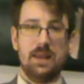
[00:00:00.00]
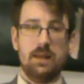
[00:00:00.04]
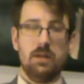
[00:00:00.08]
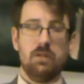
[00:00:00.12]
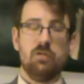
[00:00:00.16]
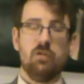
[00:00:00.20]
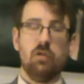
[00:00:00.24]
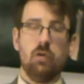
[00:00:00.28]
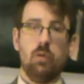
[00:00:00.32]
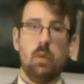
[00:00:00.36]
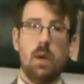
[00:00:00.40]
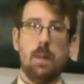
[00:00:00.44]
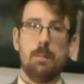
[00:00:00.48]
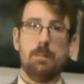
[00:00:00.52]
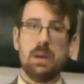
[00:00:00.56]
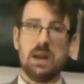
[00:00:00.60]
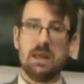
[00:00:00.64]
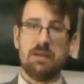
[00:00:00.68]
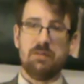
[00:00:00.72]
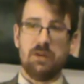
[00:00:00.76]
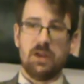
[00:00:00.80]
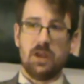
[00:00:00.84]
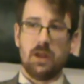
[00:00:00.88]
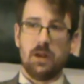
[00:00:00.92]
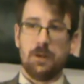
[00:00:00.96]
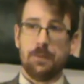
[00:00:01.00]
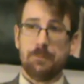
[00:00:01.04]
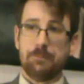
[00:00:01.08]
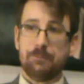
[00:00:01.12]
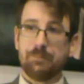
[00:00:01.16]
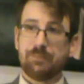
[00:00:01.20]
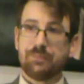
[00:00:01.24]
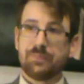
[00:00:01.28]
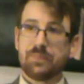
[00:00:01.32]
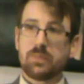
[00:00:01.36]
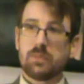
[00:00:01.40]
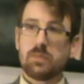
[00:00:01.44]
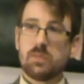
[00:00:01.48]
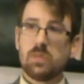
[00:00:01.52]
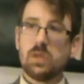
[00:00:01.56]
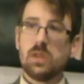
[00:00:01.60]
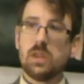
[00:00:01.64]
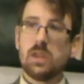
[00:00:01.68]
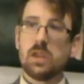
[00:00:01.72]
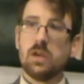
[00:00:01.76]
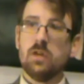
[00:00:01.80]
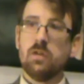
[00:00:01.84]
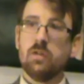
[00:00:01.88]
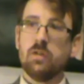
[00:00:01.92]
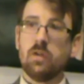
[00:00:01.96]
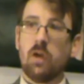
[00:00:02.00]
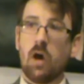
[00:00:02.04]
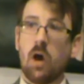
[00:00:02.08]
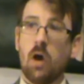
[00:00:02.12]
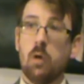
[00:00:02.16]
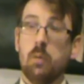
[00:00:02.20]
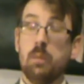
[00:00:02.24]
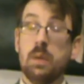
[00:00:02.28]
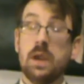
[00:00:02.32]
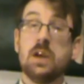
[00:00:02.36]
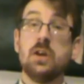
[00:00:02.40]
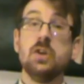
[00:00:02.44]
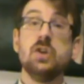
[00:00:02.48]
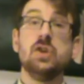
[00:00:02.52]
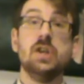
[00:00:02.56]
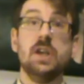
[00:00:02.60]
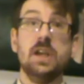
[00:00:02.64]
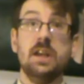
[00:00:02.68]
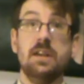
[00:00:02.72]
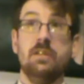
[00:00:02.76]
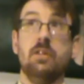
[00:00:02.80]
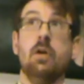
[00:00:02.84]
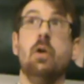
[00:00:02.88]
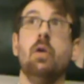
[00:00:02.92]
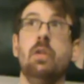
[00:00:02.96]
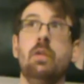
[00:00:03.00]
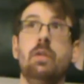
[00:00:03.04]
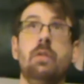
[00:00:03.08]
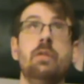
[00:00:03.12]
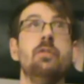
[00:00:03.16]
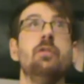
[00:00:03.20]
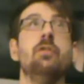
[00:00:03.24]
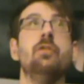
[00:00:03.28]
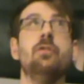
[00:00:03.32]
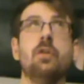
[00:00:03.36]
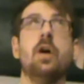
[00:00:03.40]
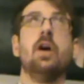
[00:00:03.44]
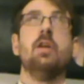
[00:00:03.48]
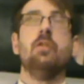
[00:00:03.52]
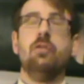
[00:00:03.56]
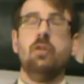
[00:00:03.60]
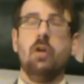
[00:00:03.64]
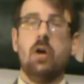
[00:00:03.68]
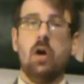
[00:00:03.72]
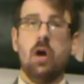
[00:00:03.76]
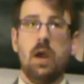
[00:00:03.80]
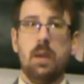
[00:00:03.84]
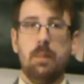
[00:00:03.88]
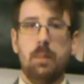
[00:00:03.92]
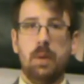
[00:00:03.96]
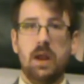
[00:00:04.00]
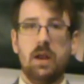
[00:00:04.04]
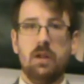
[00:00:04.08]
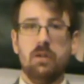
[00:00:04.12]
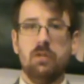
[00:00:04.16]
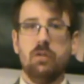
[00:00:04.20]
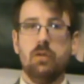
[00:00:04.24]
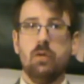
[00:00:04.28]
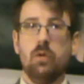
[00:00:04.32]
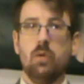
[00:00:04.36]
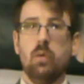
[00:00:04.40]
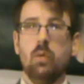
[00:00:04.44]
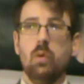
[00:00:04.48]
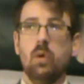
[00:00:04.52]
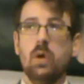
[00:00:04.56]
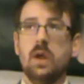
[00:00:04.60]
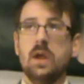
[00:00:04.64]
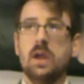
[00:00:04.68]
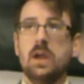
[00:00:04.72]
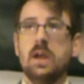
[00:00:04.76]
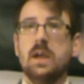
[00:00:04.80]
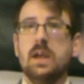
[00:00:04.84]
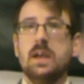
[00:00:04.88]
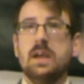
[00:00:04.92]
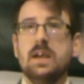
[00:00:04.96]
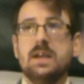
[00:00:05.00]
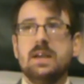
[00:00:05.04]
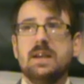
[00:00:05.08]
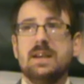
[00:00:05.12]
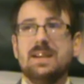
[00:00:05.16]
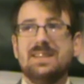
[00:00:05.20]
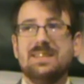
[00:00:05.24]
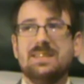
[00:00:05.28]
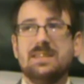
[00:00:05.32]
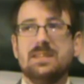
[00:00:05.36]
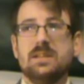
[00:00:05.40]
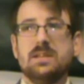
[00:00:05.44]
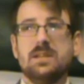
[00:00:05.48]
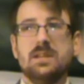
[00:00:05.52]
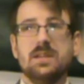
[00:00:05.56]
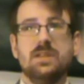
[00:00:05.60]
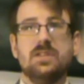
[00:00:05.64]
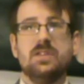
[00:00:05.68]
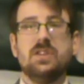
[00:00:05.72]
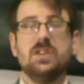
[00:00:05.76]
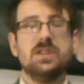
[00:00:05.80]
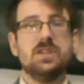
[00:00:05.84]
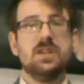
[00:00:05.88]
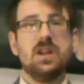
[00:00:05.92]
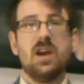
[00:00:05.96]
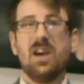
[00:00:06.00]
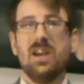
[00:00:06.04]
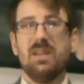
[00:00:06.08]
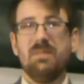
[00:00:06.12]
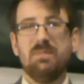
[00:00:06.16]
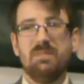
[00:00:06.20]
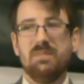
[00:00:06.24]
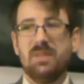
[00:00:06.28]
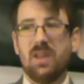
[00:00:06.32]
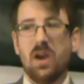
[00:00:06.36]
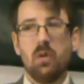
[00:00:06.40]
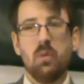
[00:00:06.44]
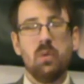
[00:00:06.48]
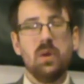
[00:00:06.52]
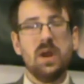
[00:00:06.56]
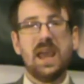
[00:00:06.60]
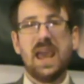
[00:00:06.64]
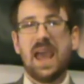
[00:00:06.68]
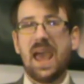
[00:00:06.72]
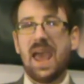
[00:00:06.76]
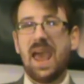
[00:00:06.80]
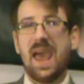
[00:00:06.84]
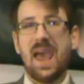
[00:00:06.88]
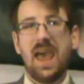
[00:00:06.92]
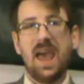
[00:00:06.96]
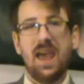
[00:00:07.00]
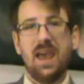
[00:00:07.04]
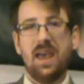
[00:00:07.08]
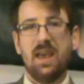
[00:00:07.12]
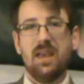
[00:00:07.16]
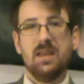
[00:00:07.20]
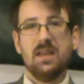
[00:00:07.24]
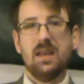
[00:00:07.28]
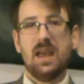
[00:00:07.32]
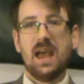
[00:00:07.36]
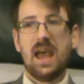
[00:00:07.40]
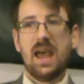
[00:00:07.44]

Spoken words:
into oblivion. So because she is on such a high pedestal, I don't care.